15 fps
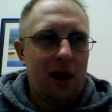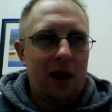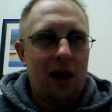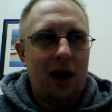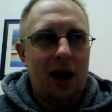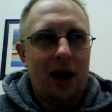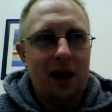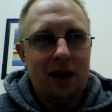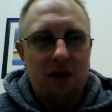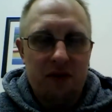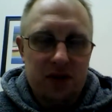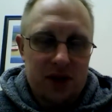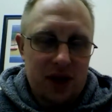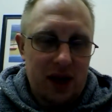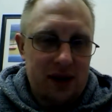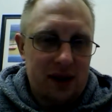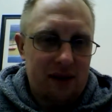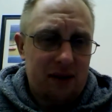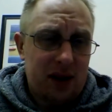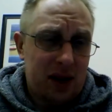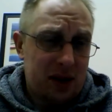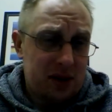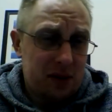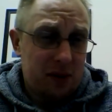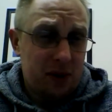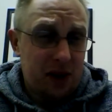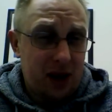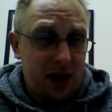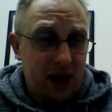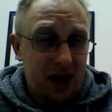And obviously that didn't turn out to be the
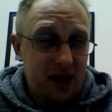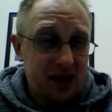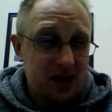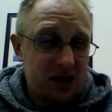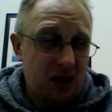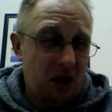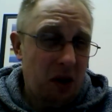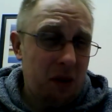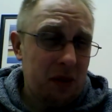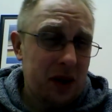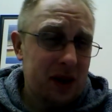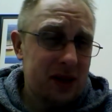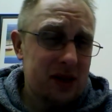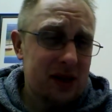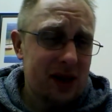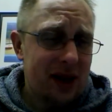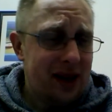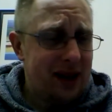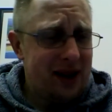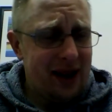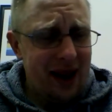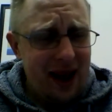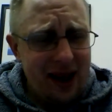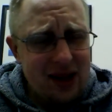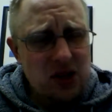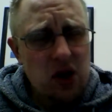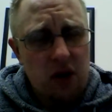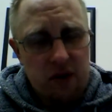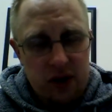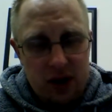case. Hopkins didn't age
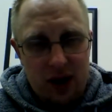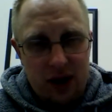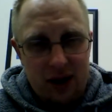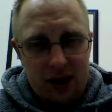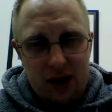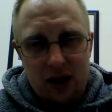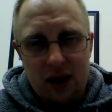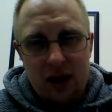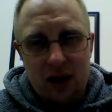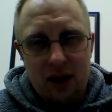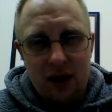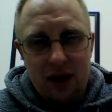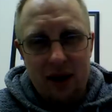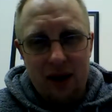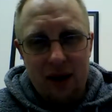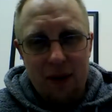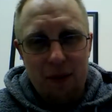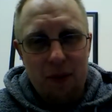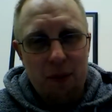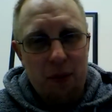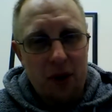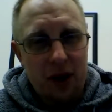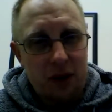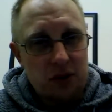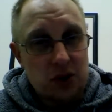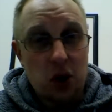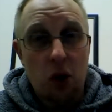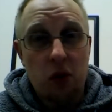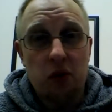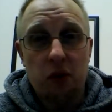overnight, but he was
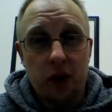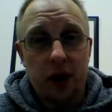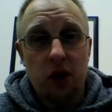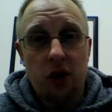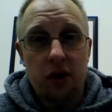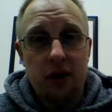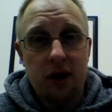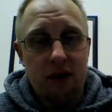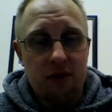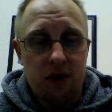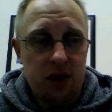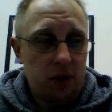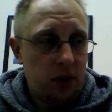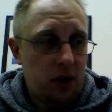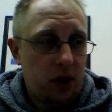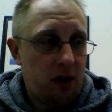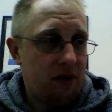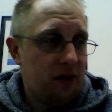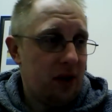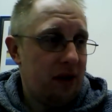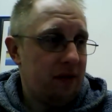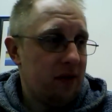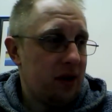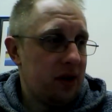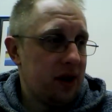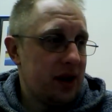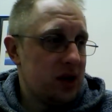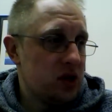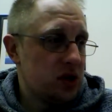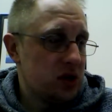old when he got in that ring with Kovalev. And
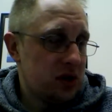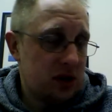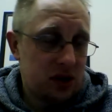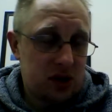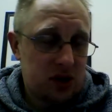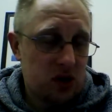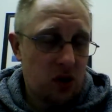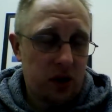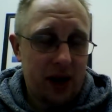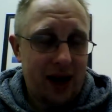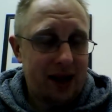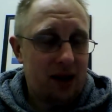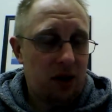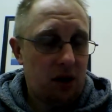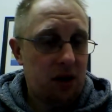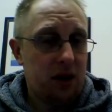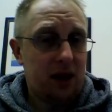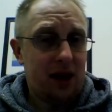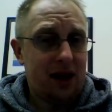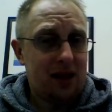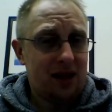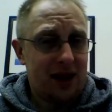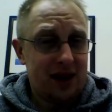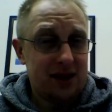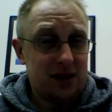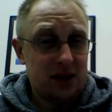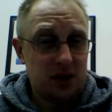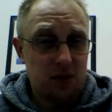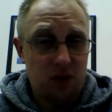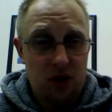you saw he had none of the
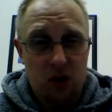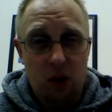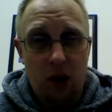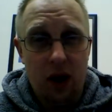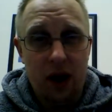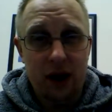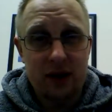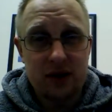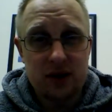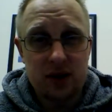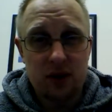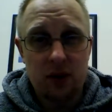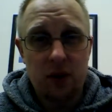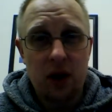athleticism required to